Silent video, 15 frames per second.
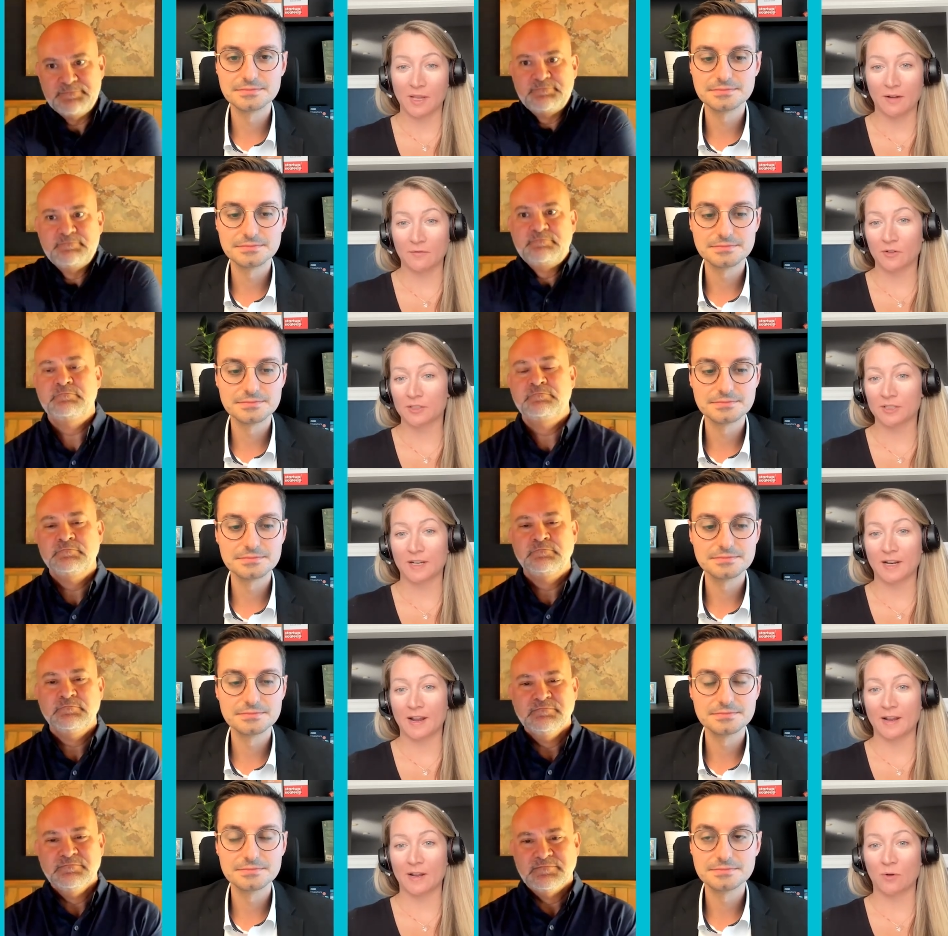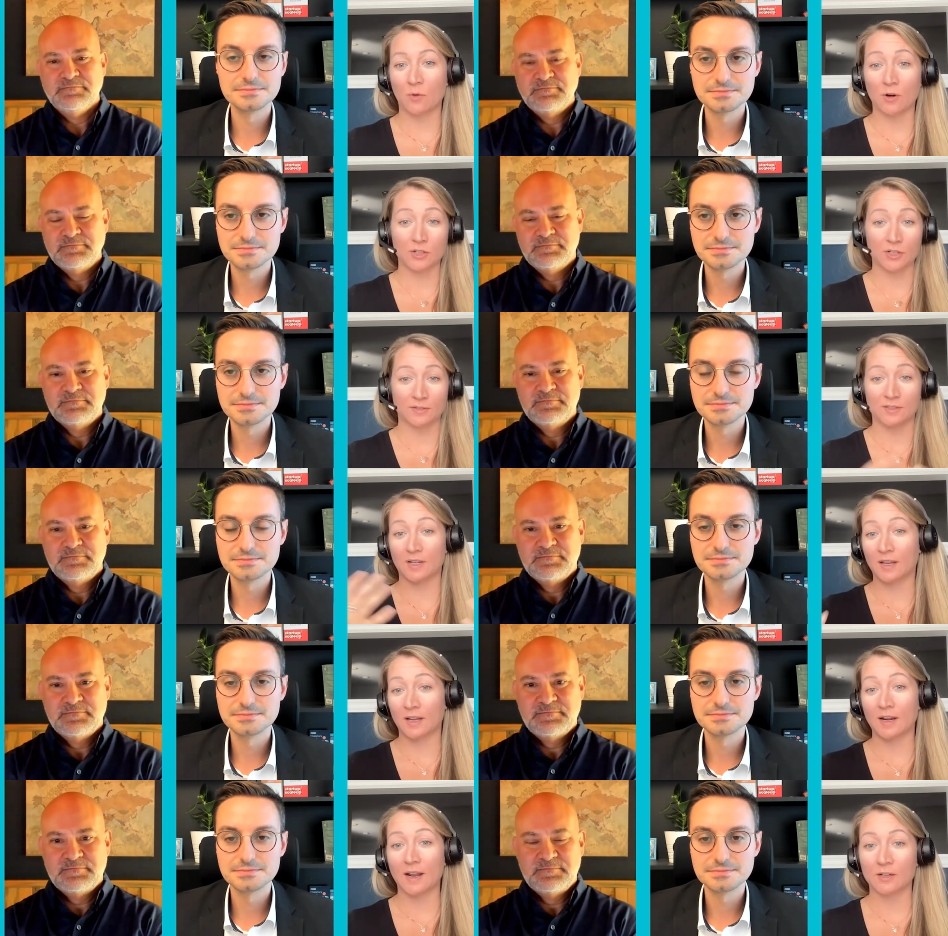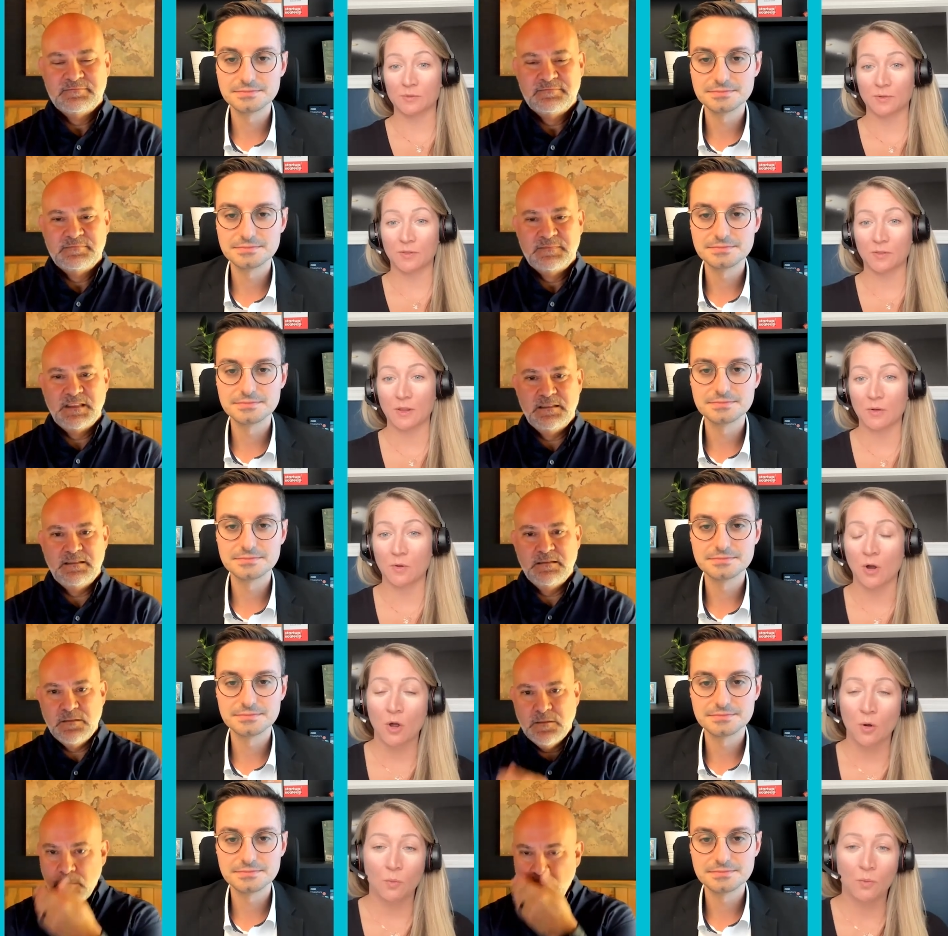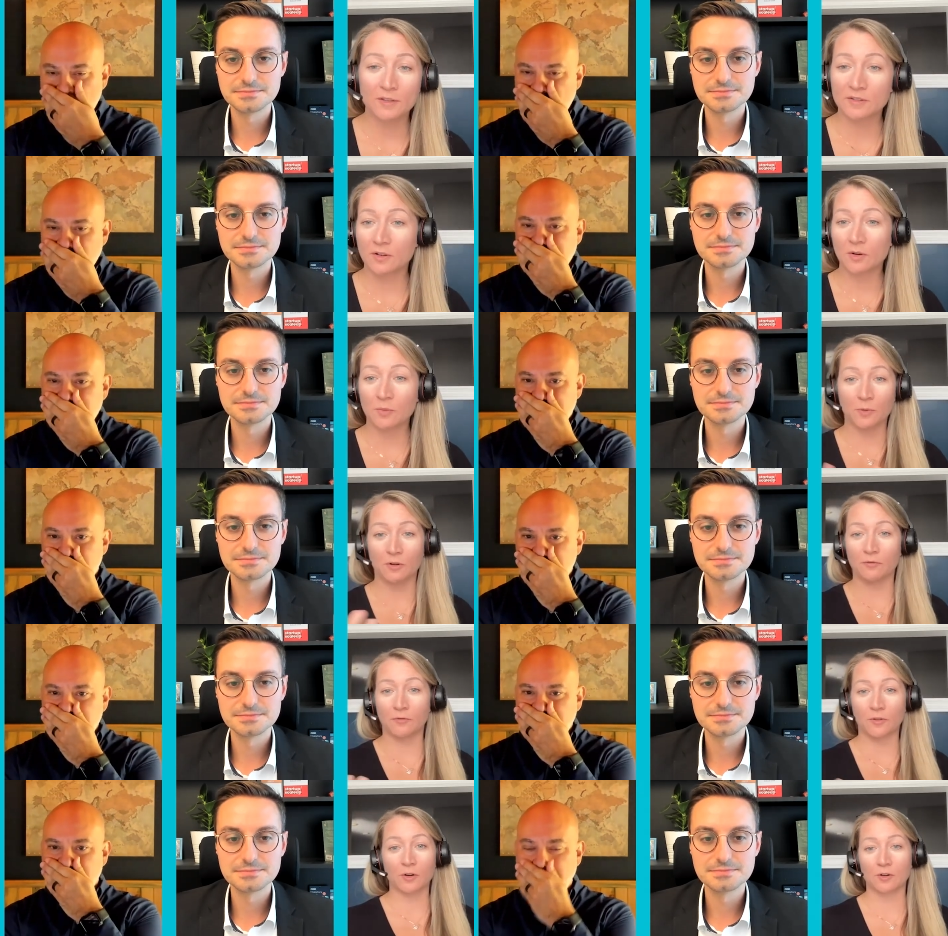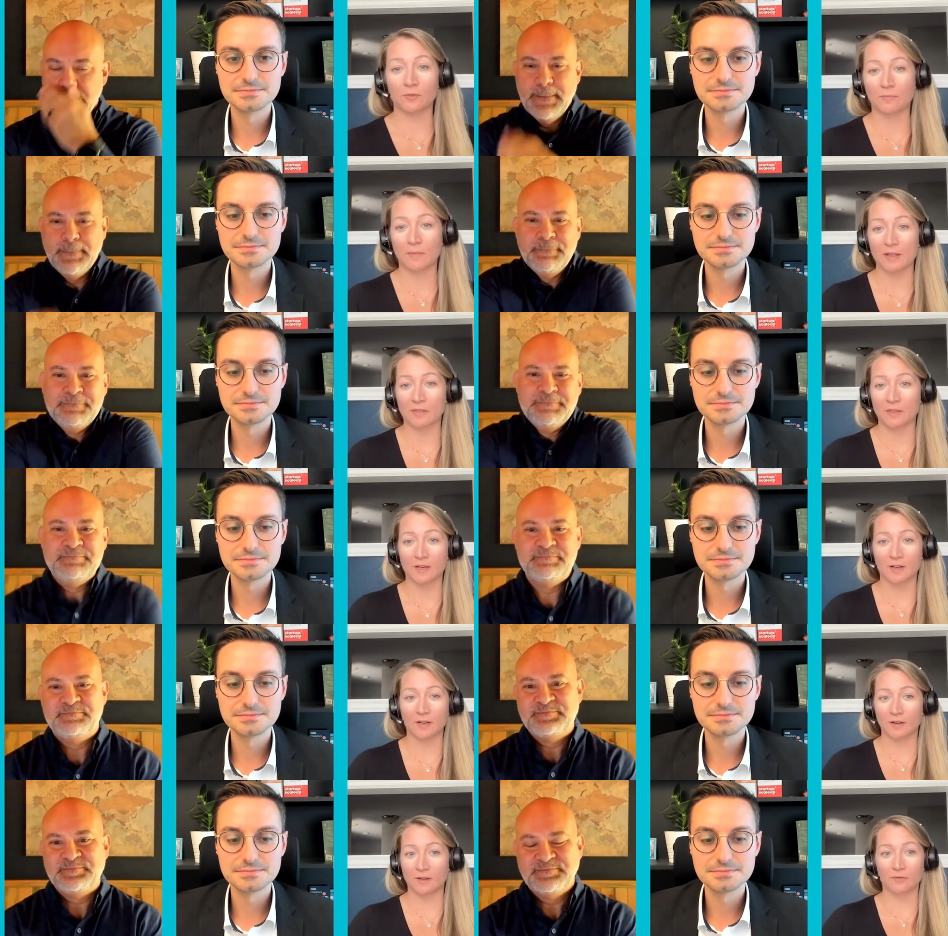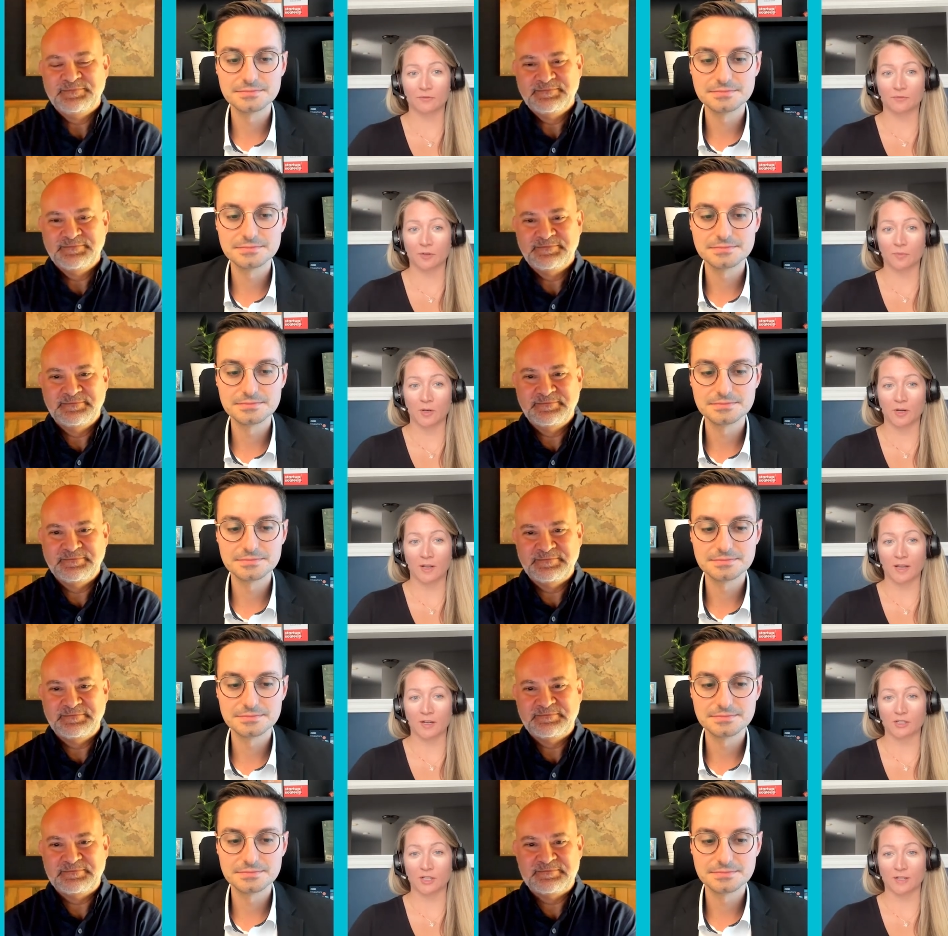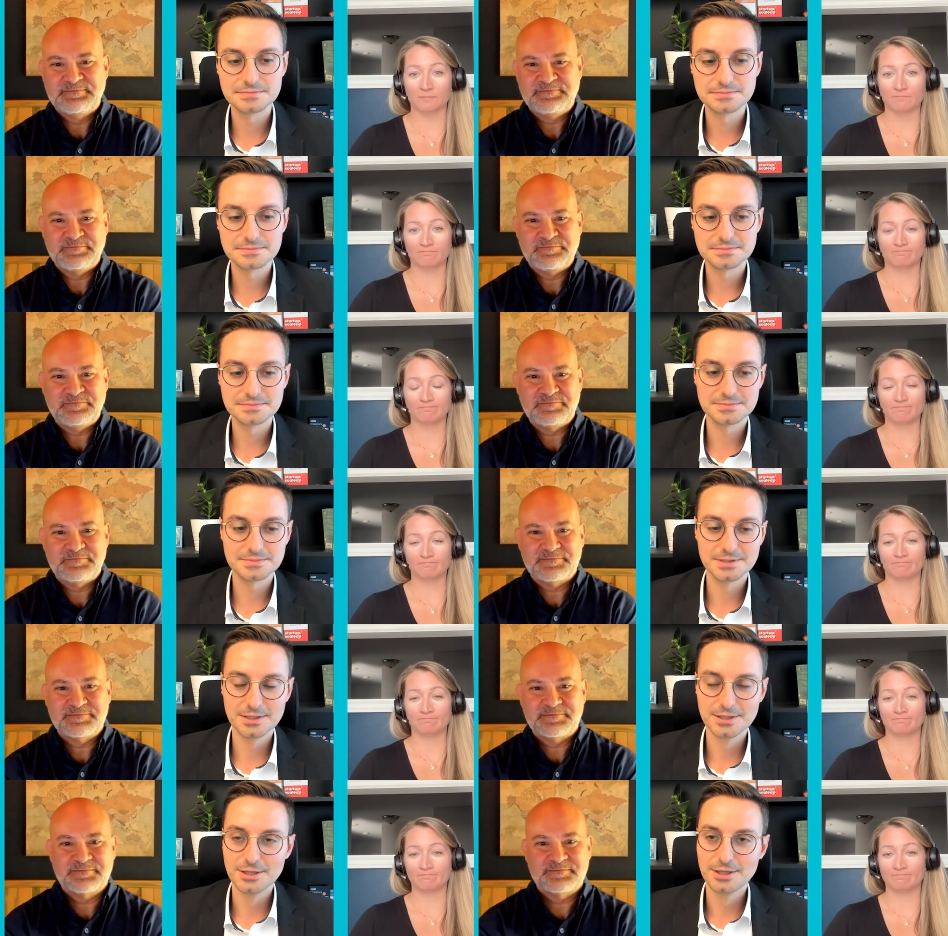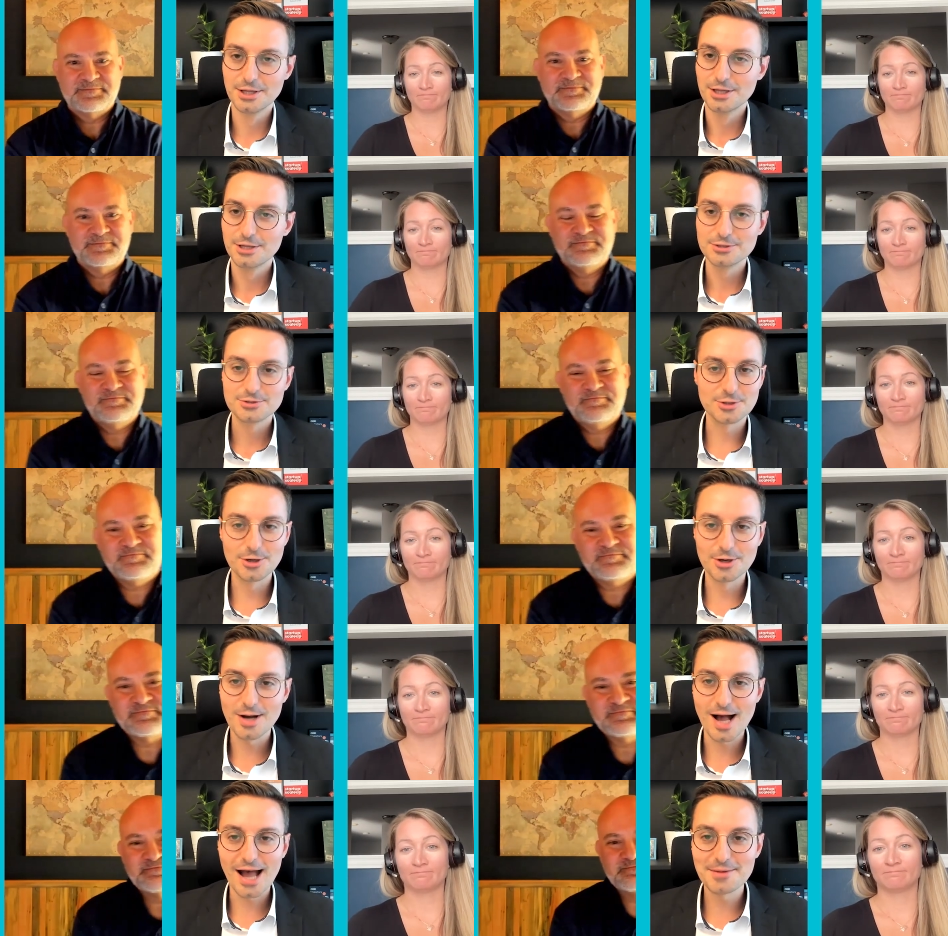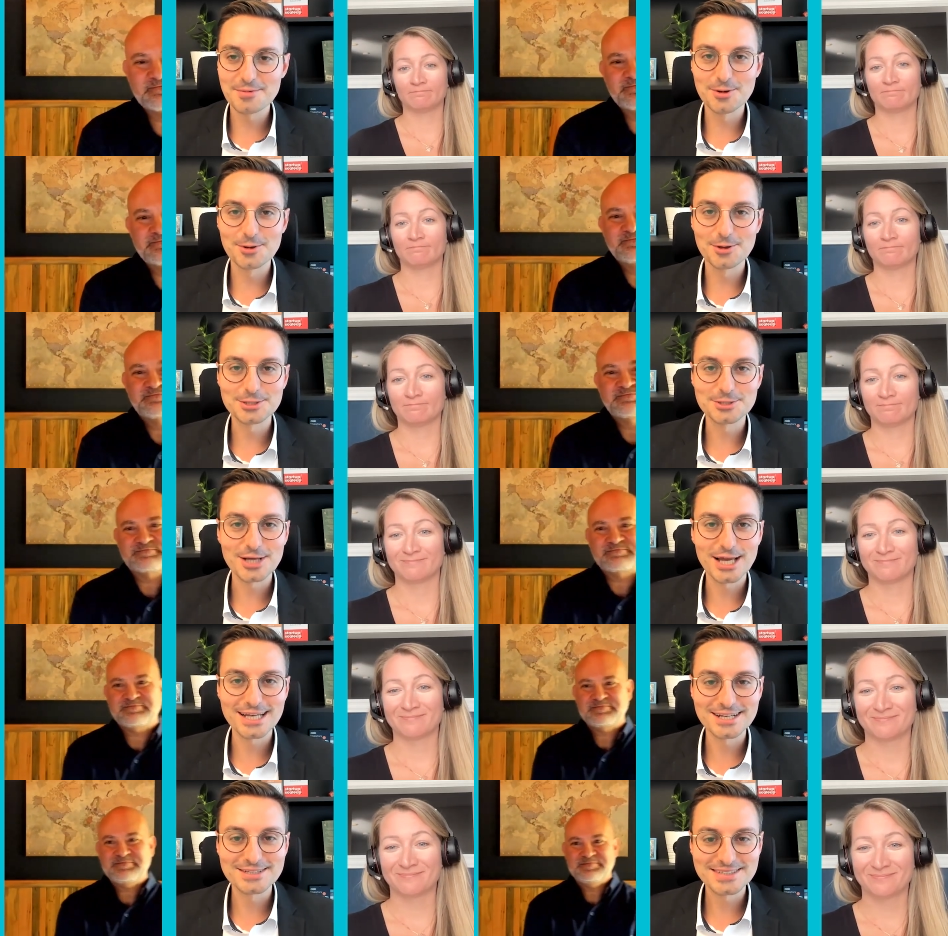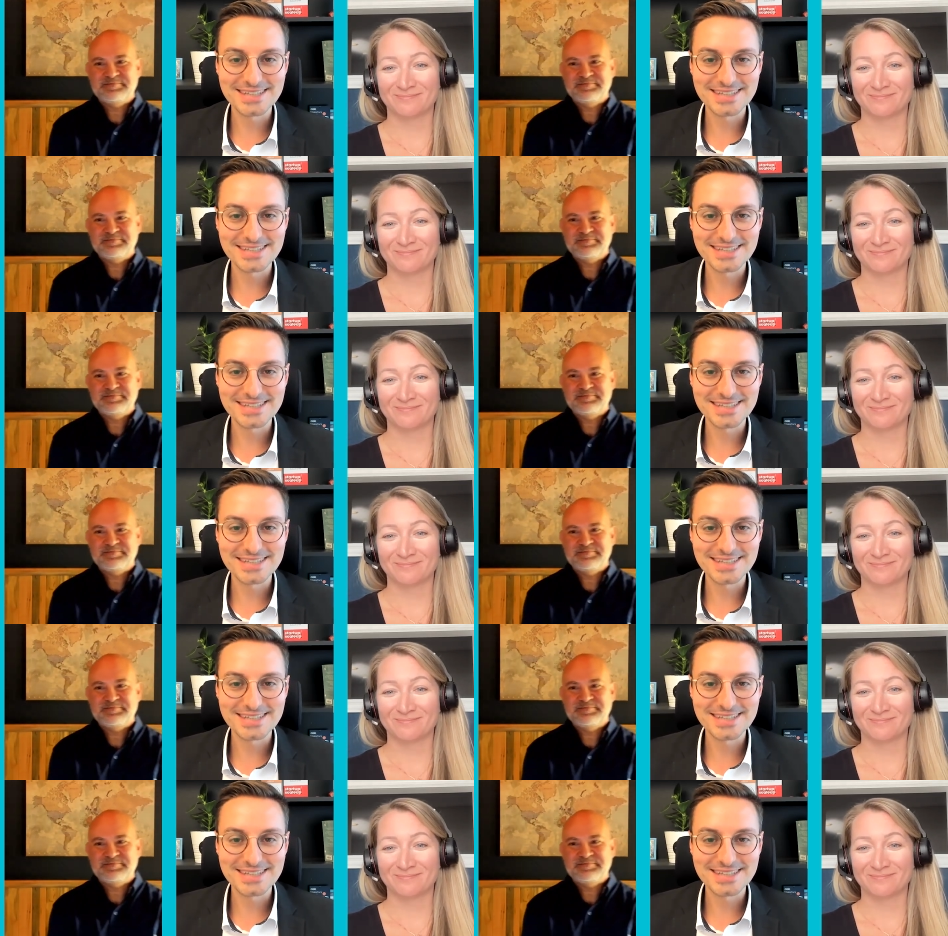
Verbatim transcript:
Speaker 1: we covered today or just to connect with you, what's your preferred method of communication?
Speaker 2: So I'm on all channels,